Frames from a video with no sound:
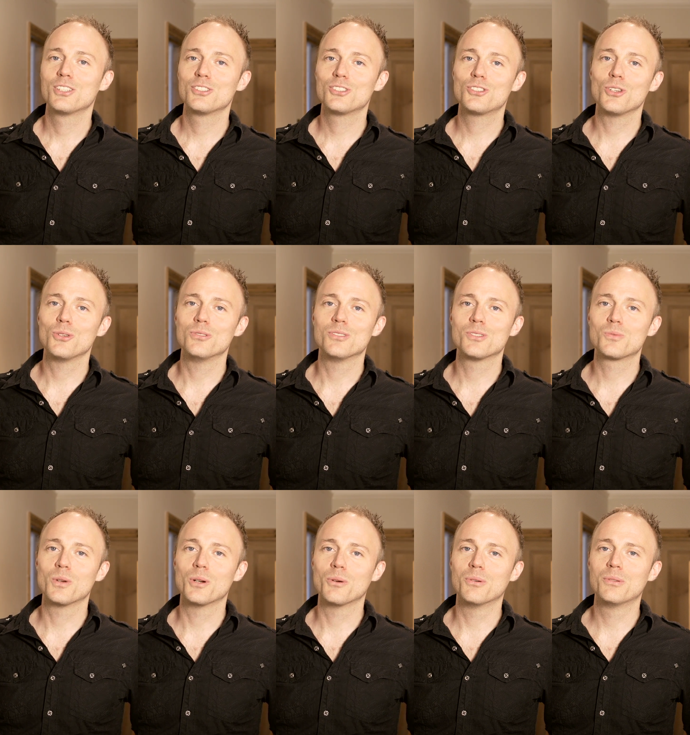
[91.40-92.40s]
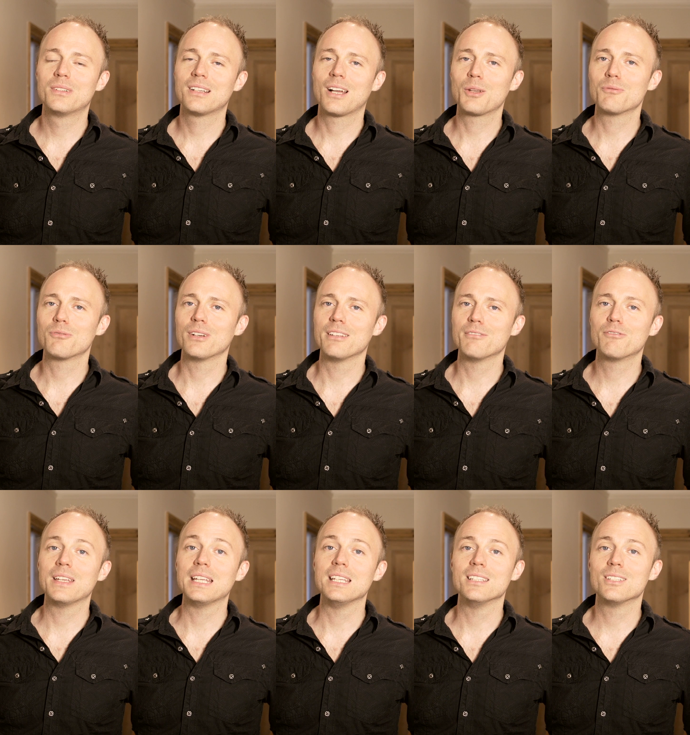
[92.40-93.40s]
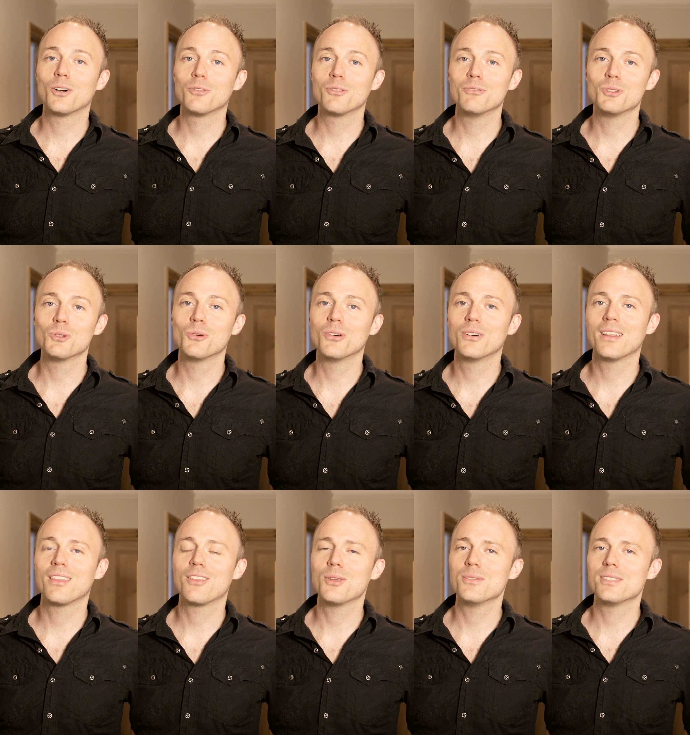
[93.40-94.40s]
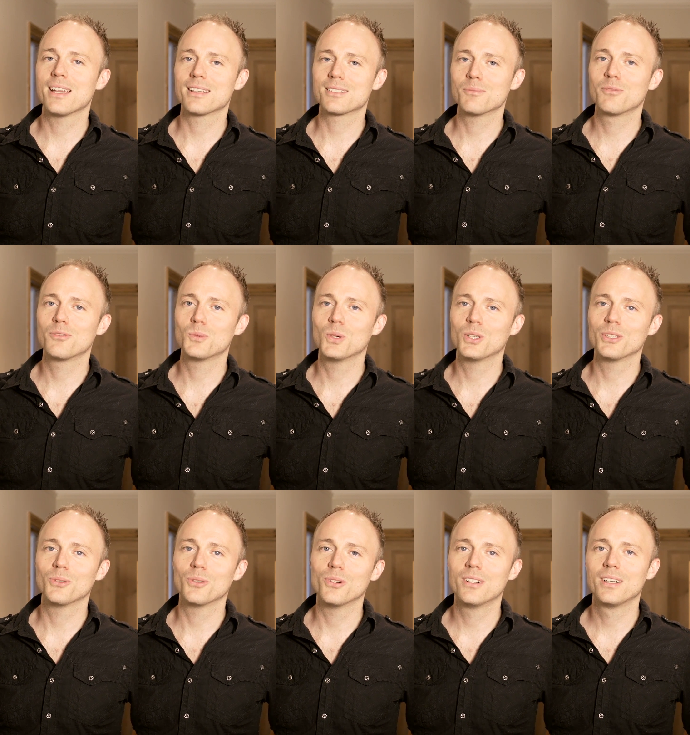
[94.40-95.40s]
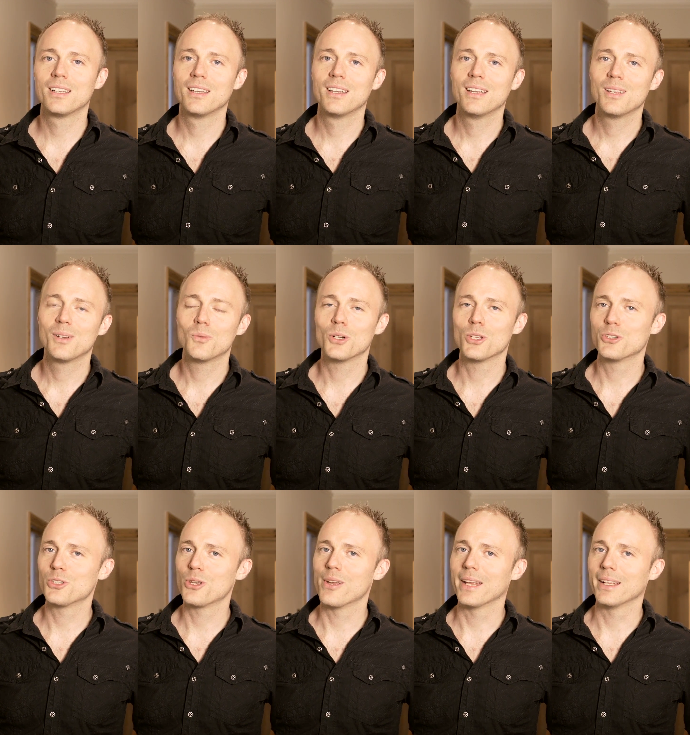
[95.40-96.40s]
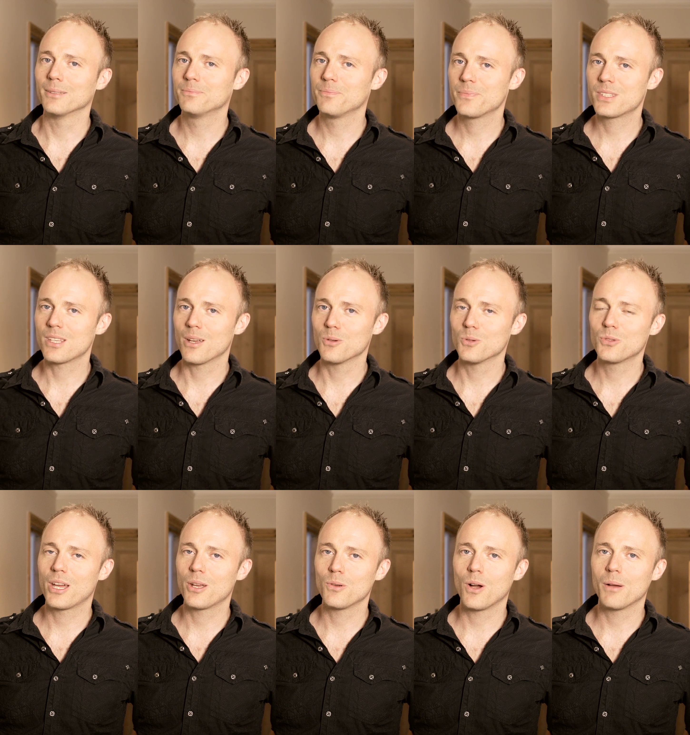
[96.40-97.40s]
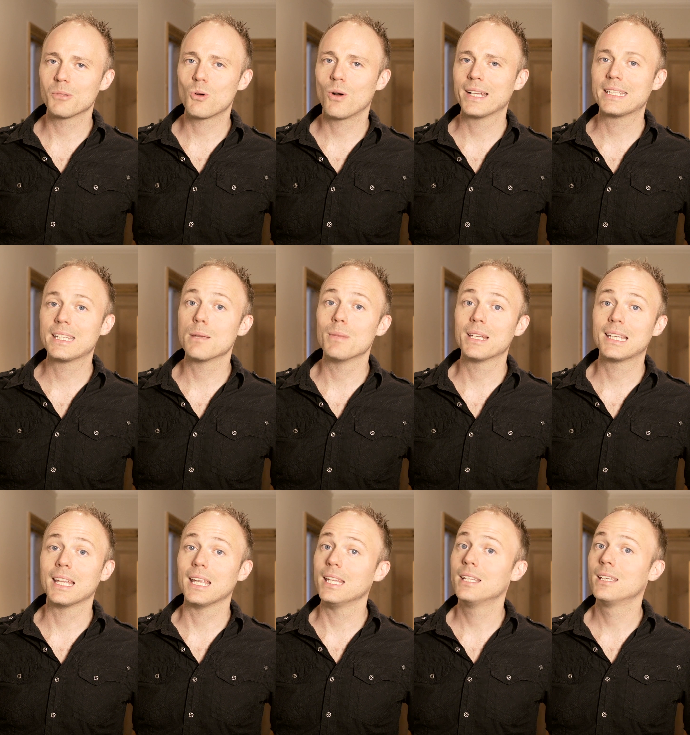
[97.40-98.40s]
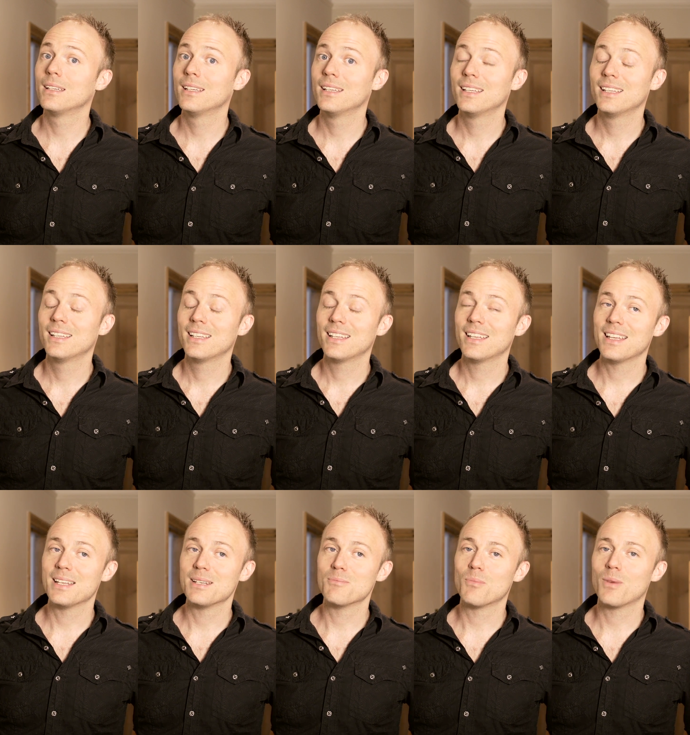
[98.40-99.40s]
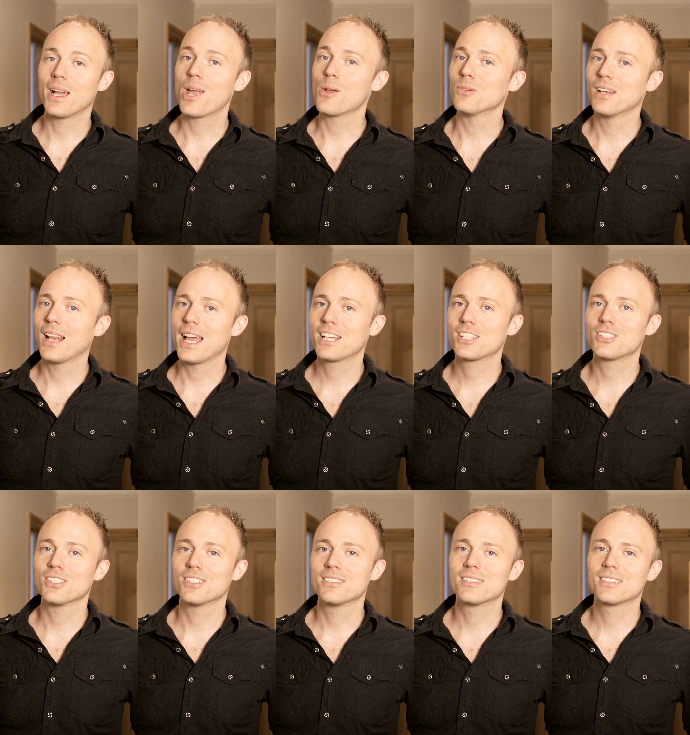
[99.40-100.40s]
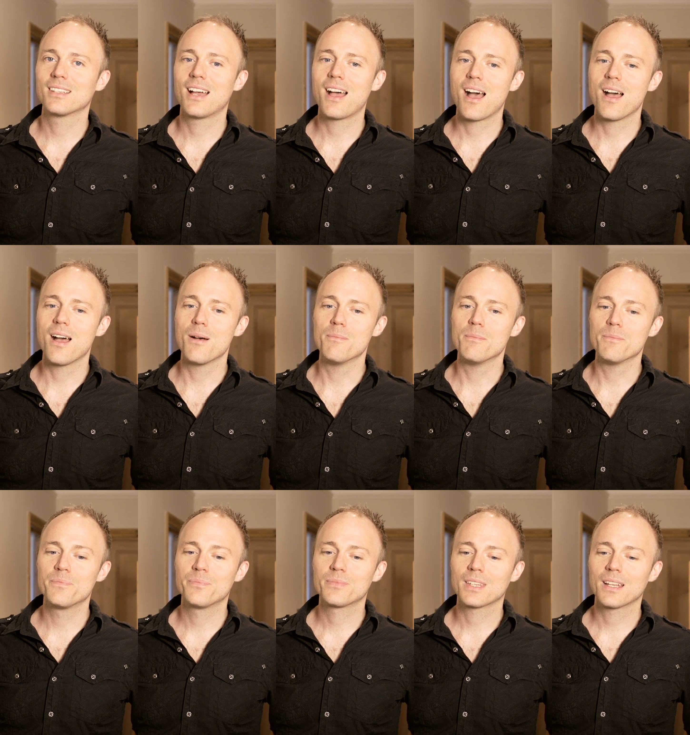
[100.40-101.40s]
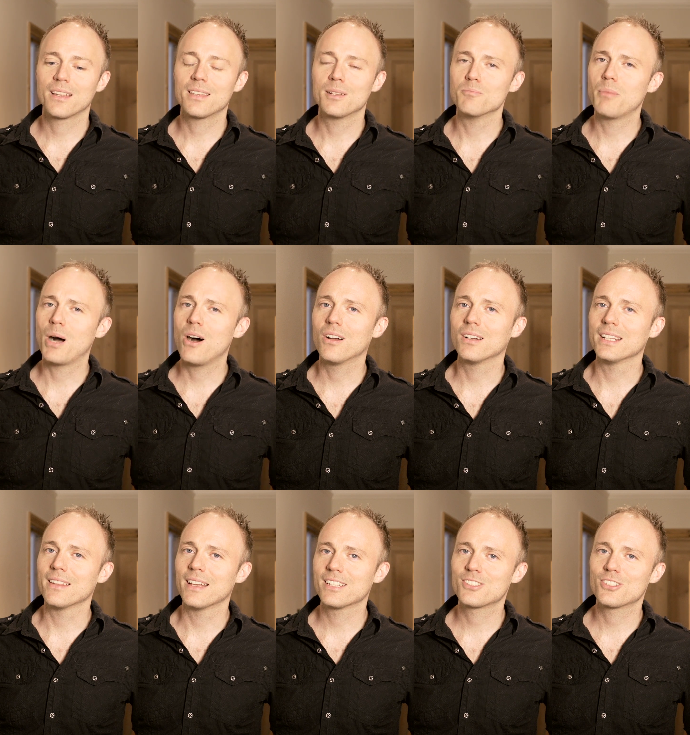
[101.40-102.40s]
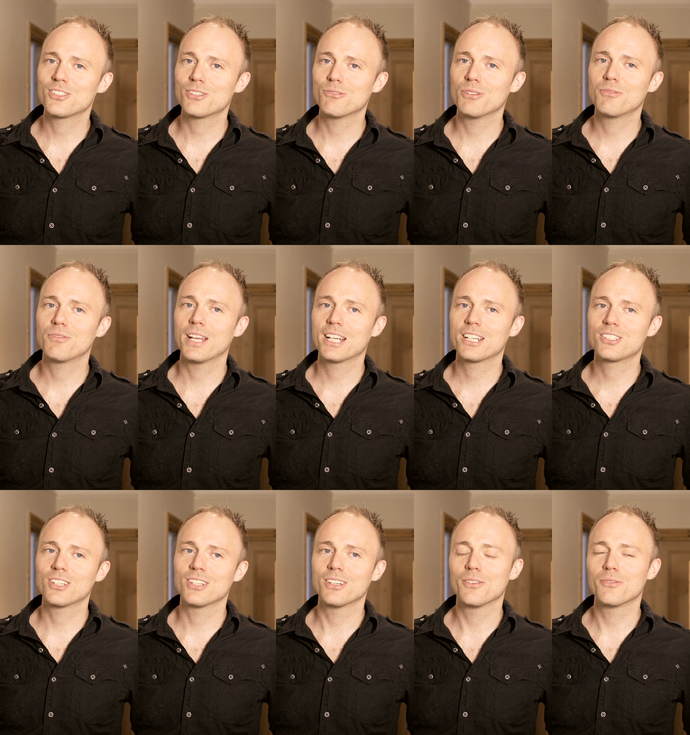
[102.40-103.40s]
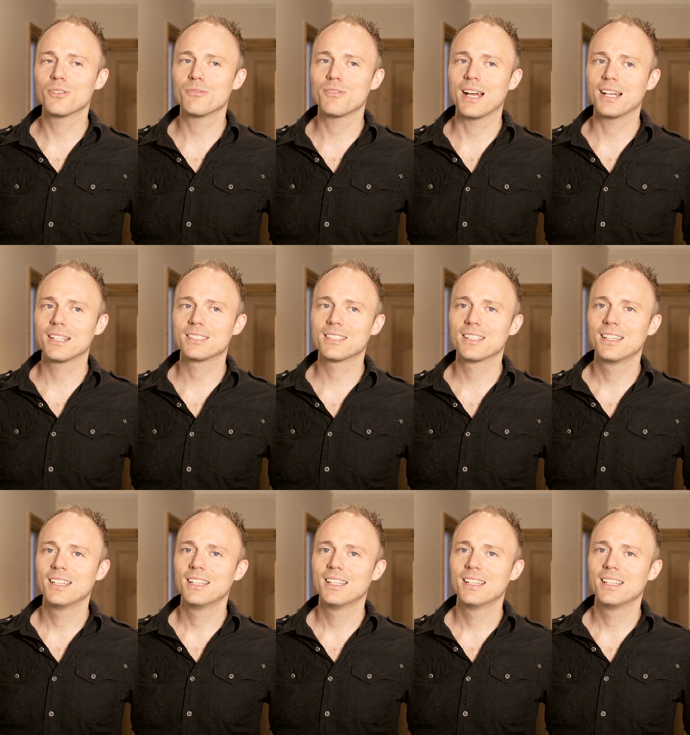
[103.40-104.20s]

students will hopefully feed off of your enthusiasm for what you're doing. So although I'm quite gimmicky in my own lectures, I think partly that's just a reflection of the fact